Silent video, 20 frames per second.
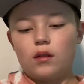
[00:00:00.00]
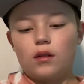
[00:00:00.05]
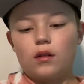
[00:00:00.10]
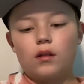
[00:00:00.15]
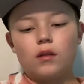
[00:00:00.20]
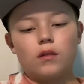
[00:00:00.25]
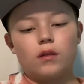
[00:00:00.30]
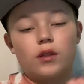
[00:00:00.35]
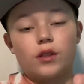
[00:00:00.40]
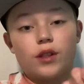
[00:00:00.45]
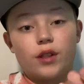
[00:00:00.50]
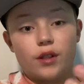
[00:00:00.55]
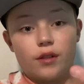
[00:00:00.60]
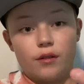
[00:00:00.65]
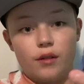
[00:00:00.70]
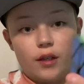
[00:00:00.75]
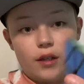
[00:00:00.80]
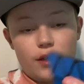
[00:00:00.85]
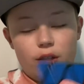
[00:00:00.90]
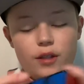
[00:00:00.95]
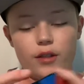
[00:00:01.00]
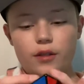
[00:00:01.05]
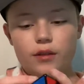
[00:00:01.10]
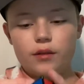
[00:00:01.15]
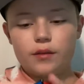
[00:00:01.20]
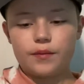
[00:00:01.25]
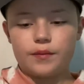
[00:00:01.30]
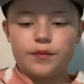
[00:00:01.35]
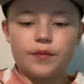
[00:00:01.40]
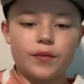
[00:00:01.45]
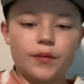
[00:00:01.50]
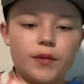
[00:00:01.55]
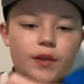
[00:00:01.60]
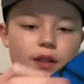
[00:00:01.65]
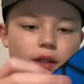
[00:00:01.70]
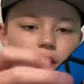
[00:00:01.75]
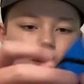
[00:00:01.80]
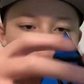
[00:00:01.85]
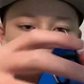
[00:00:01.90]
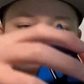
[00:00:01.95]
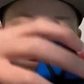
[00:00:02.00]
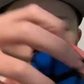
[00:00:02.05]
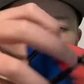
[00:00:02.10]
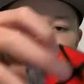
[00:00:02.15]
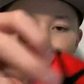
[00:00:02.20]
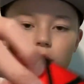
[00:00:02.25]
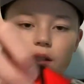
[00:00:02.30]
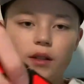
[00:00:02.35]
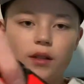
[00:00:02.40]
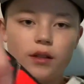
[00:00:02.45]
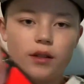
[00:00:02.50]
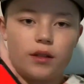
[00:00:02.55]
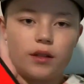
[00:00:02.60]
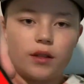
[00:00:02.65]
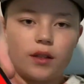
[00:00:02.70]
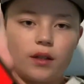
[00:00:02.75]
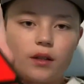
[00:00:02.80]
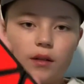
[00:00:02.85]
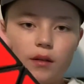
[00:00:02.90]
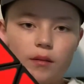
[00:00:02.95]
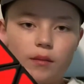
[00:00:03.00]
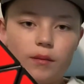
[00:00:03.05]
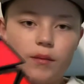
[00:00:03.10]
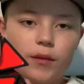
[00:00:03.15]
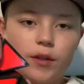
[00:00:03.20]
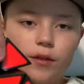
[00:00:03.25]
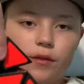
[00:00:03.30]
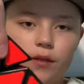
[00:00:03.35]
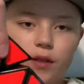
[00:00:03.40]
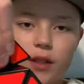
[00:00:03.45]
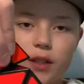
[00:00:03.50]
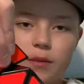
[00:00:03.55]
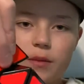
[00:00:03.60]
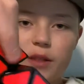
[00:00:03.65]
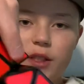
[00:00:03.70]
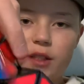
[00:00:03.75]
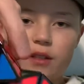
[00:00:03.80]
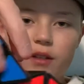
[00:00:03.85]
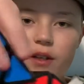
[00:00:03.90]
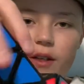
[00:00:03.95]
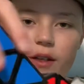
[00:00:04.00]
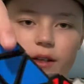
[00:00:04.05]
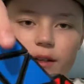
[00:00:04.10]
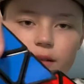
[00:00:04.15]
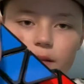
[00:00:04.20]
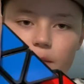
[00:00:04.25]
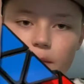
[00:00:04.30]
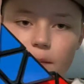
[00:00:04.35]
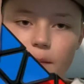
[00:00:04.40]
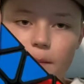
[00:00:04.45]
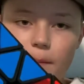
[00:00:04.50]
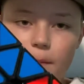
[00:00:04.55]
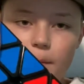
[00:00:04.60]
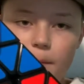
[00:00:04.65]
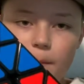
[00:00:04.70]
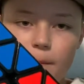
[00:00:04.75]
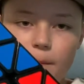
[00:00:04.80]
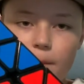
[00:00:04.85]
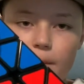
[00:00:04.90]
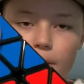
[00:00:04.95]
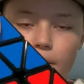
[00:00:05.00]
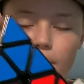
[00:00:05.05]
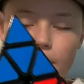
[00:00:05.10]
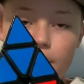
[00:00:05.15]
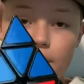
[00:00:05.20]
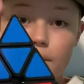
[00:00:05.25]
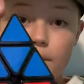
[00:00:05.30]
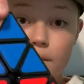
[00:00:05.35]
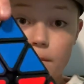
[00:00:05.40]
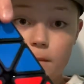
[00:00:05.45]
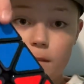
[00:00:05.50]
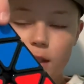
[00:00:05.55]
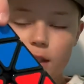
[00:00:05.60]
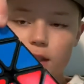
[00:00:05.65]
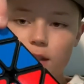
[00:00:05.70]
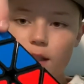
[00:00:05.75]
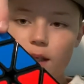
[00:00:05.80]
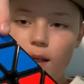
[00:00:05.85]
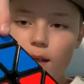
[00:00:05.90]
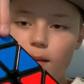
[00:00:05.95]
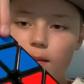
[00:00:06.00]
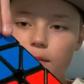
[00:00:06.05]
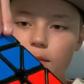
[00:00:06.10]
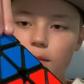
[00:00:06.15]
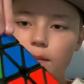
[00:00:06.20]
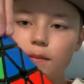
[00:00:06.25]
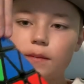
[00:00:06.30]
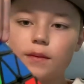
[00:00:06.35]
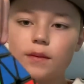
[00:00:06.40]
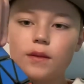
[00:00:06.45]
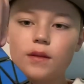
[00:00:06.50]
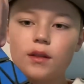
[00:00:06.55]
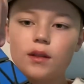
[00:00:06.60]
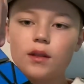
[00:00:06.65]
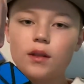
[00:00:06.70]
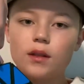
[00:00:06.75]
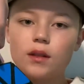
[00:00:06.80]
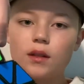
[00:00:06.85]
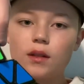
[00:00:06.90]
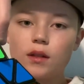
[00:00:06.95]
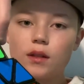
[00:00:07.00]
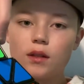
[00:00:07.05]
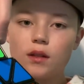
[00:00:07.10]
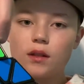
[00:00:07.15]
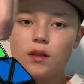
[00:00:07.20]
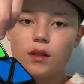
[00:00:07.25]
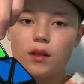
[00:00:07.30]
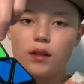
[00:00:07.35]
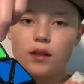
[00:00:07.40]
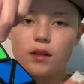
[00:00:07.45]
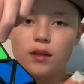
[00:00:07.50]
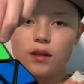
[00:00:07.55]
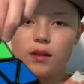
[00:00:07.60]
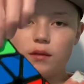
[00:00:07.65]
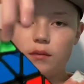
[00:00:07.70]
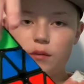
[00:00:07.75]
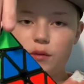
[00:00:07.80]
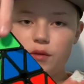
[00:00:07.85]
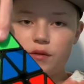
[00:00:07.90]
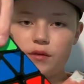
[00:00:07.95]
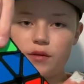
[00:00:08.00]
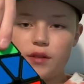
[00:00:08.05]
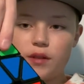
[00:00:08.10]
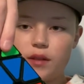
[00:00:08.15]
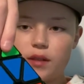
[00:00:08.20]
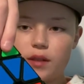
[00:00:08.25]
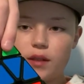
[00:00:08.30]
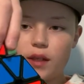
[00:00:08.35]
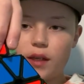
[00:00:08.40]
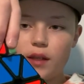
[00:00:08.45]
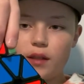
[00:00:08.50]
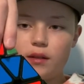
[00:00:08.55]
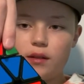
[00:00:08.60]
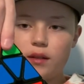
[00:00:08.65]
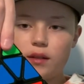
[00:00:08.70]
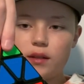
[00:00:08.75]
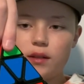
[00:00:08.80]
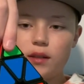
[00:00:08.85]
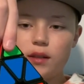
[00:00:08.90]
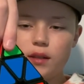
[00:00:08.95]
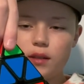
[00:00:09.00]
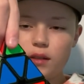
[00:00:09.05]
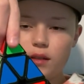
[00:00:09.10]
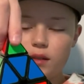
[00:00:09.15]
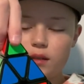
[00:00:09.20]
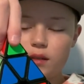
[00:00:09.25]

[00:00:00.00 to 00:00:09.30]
what you're gonna wanna do is move this piece right here, like that. And then move it again like this.